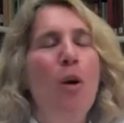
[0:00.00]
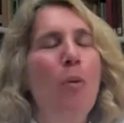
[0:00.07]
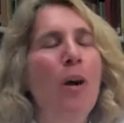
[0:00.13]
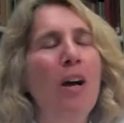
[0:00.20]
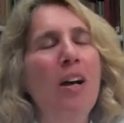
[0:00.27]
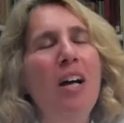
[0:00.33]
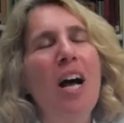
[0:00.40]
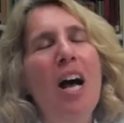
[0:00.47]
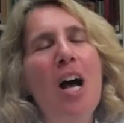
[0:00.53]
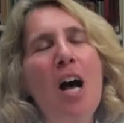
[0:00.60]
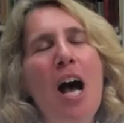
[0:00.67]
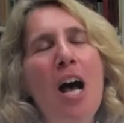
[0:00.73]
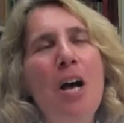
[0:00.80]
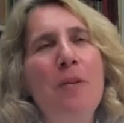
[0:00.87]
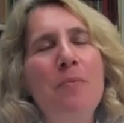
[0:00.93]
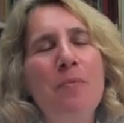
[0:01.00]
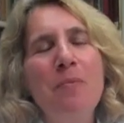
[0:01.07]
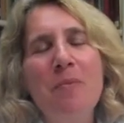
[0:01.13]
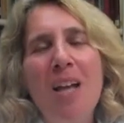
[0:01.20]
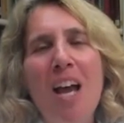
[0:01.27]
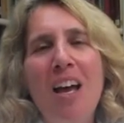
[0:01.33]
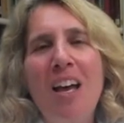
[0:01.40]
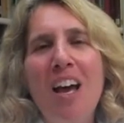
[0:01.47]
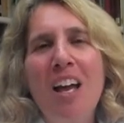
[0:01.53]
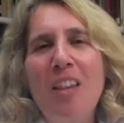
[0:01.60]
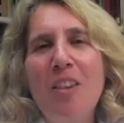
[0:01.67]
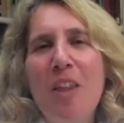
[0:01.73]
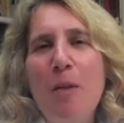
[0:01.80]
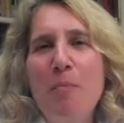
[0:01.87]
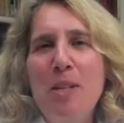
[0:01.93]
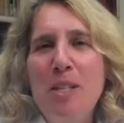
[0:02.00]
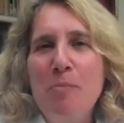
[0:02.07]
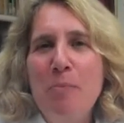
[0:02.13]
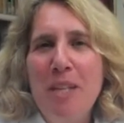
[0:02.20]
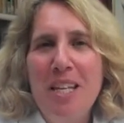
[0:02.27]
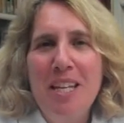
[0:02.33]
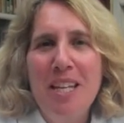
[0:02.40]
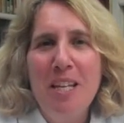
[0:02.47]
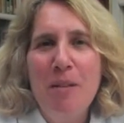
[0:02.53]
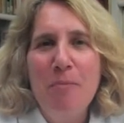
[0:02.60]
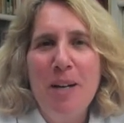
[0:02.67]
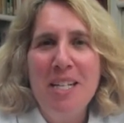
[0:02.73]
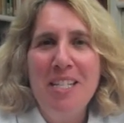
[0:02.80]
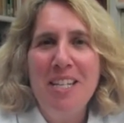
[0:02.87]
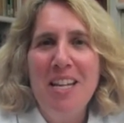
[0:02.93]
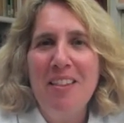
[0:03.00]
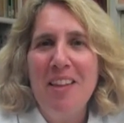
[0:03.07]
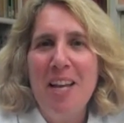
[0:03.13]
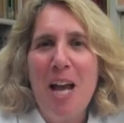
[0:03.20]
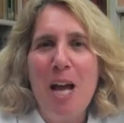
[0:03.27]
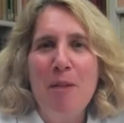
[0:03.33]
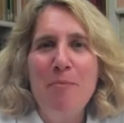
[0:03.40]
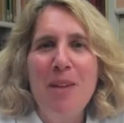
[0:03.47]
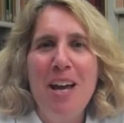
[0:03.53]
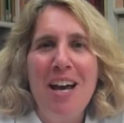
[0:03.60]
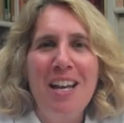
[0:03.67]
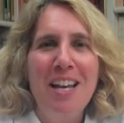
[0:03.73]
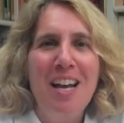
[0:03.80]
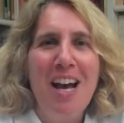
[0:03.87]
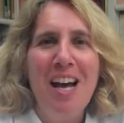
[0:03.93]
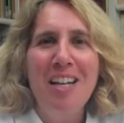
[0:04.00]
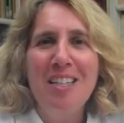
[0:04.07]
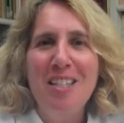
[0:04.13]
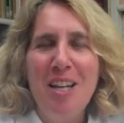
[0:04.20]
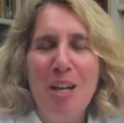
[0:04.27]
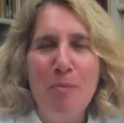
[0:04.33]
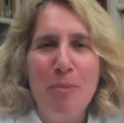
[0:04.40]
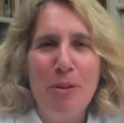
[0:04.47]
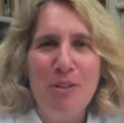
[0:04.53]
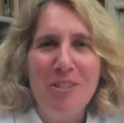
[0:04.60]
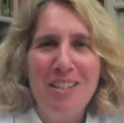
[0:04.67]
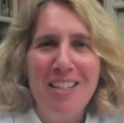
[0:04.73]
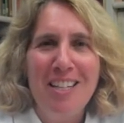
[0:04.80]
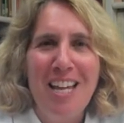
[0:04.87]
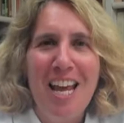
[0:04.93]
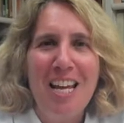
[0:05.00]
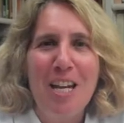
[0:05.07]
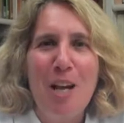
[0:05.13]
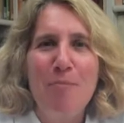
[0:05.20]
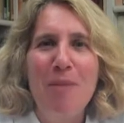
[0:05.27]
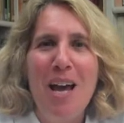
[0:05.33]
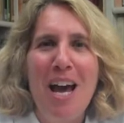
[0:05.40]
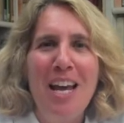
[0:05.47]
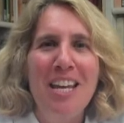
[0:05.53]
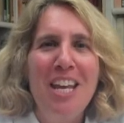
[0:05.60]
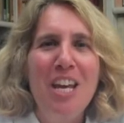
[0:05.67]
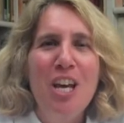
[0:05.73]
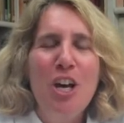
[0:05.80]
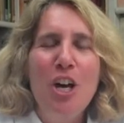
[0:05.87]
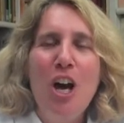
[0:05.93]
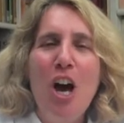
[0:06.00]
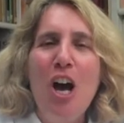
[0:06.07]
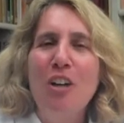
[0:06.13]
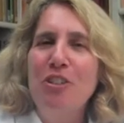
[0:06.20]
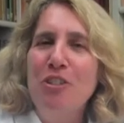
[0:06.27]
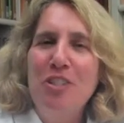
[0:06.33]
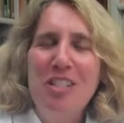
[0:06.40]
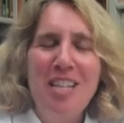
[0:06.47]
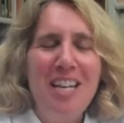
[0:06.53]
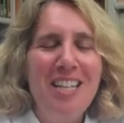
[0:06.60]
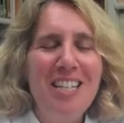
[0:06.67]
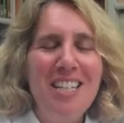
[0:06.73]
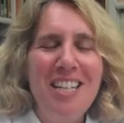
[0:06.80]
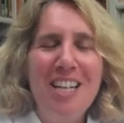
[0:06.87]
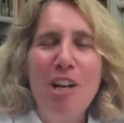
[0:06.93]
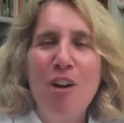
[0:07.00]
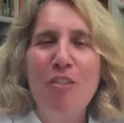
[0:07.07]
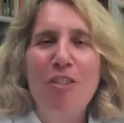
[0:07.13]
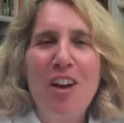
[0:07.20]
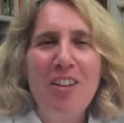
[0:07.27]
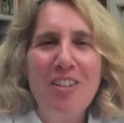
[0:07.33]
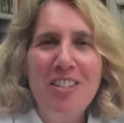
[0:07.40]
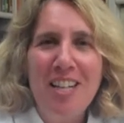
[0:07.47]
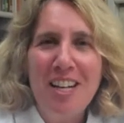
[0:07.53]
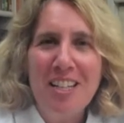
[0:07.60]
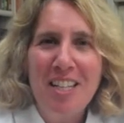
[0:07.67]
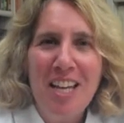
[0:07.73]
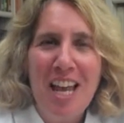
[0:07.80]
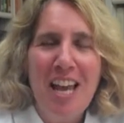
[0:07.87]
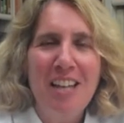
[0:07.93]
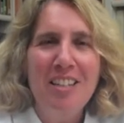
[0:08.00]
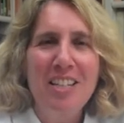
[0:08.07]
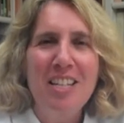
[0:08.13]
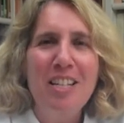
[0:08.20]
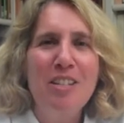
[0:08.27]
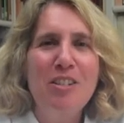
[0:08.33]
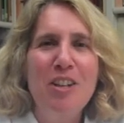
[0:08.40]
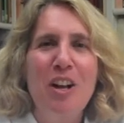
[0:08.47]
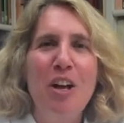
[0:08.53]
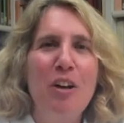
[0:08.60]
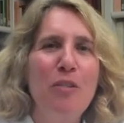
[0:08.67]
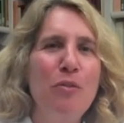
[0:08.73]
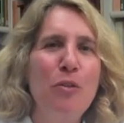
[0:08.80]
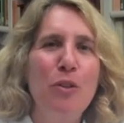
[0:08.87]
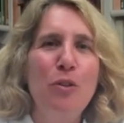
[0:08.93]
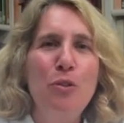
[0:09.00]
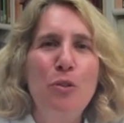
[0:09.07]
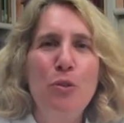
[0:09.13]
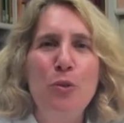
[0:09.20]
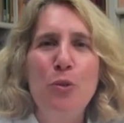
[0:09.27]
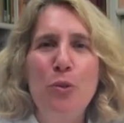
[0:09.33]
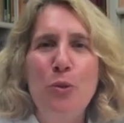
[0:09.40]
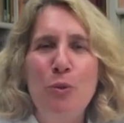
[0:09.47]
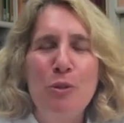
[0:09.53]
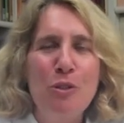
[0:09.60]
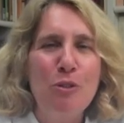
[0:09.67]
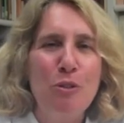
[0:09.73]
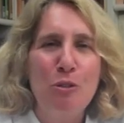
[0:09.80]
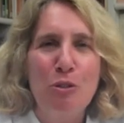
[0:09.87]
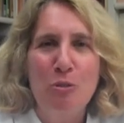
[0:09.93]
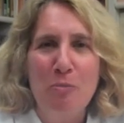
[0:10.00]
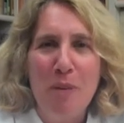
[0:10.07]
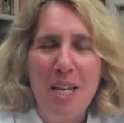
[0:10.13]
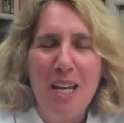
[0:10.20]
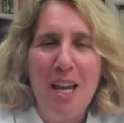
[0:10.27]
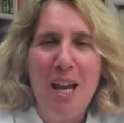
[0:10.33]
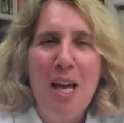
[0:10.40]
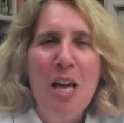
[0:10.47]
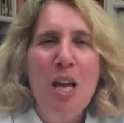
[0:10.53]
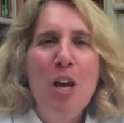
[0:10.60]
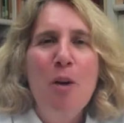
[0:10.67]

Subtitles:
Well, let me begin by saying that I'm not a high-tech person, and I'm not understanding of all the technicalities of the new social media.